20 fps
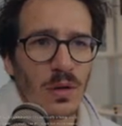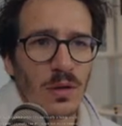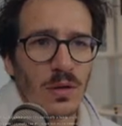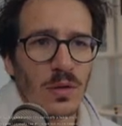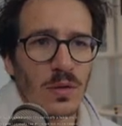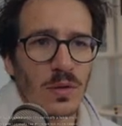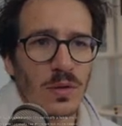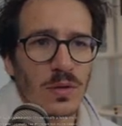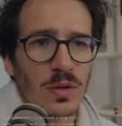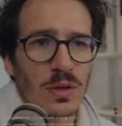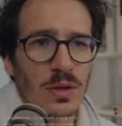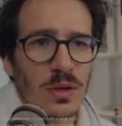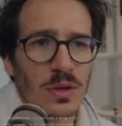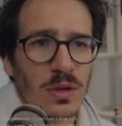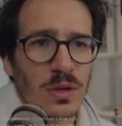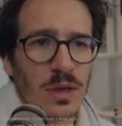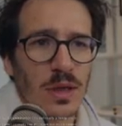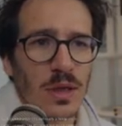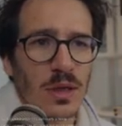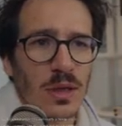Use the
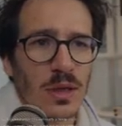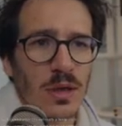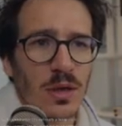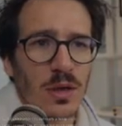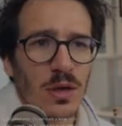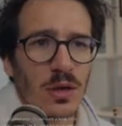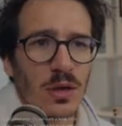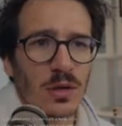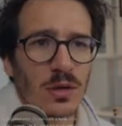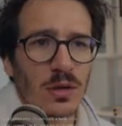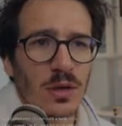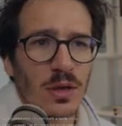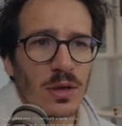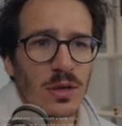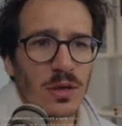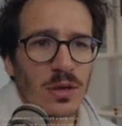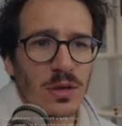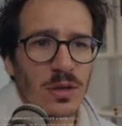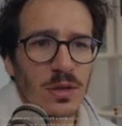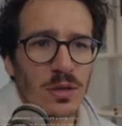slug in
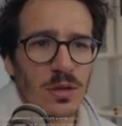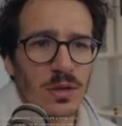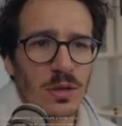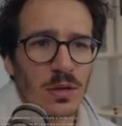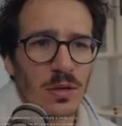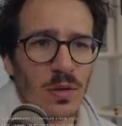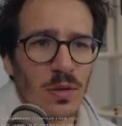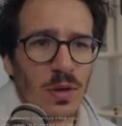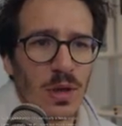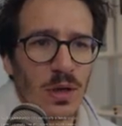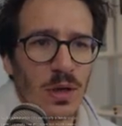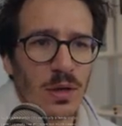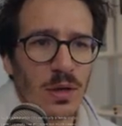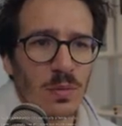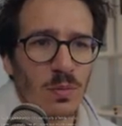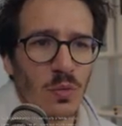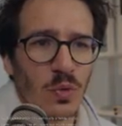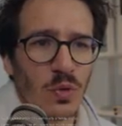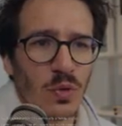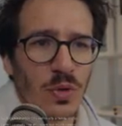context to get
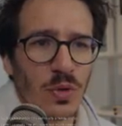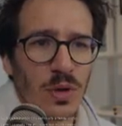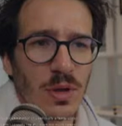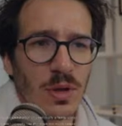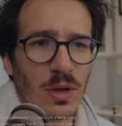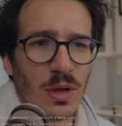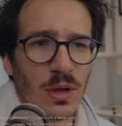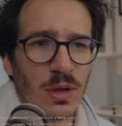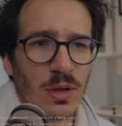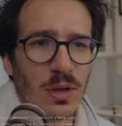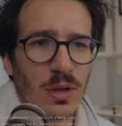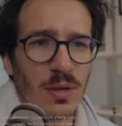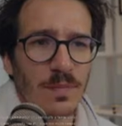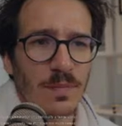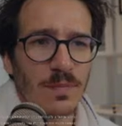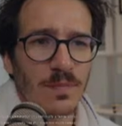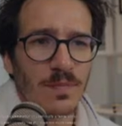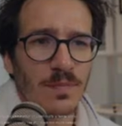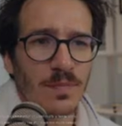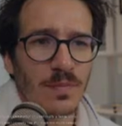more data.
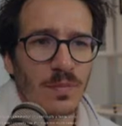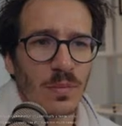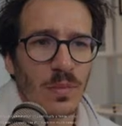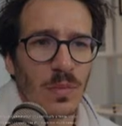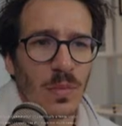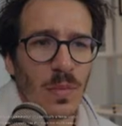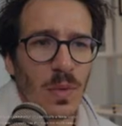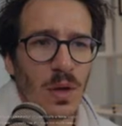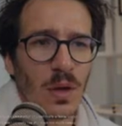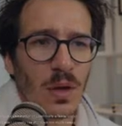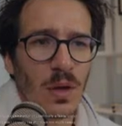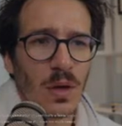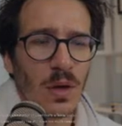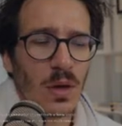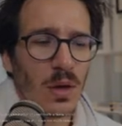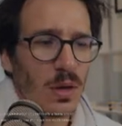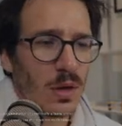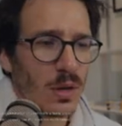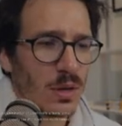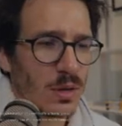
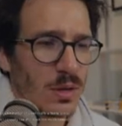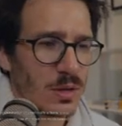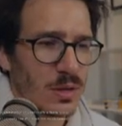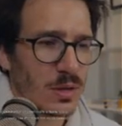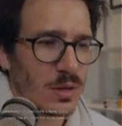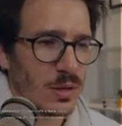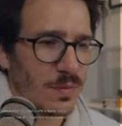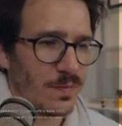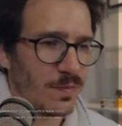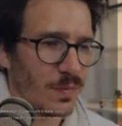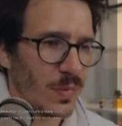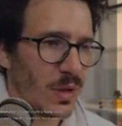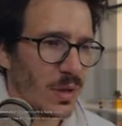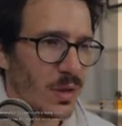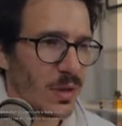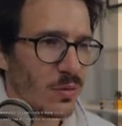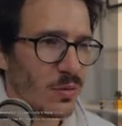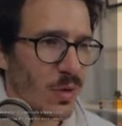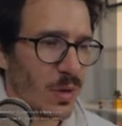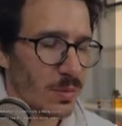Let's see,
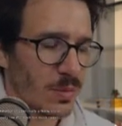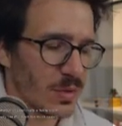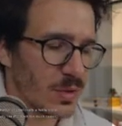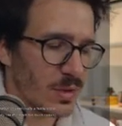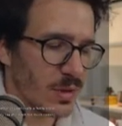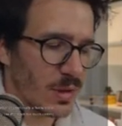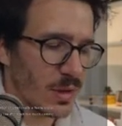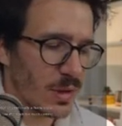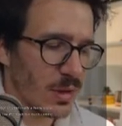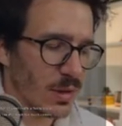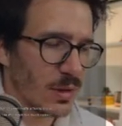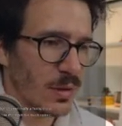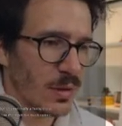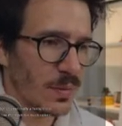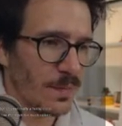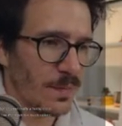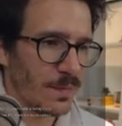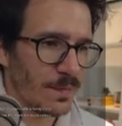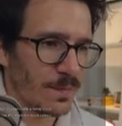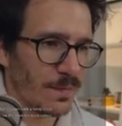git grep slug,
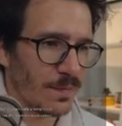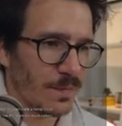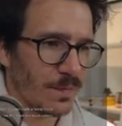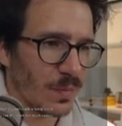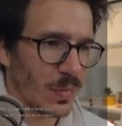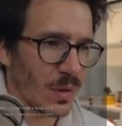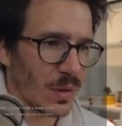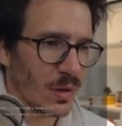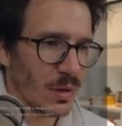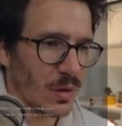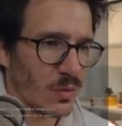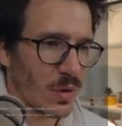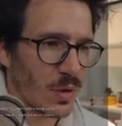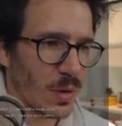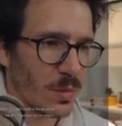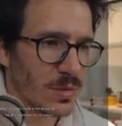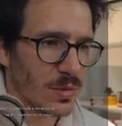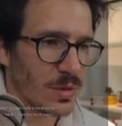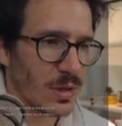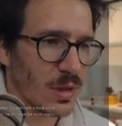git
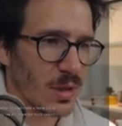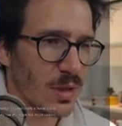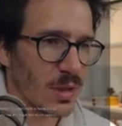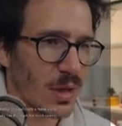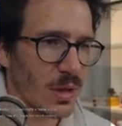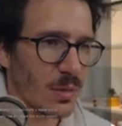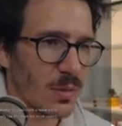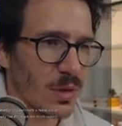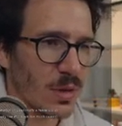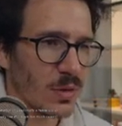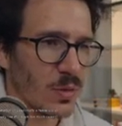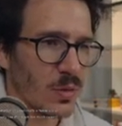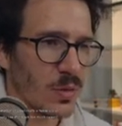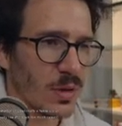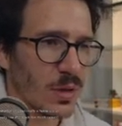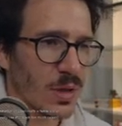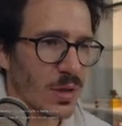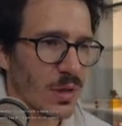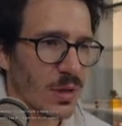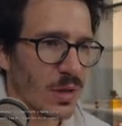grep slug. Am I
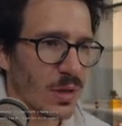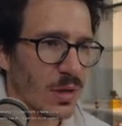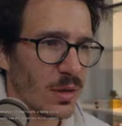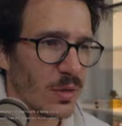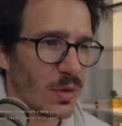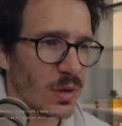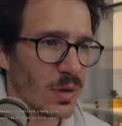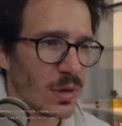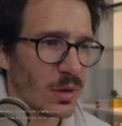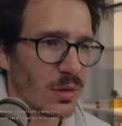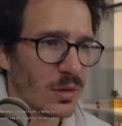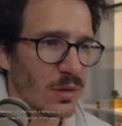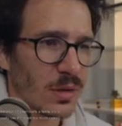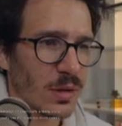doing that anywhere?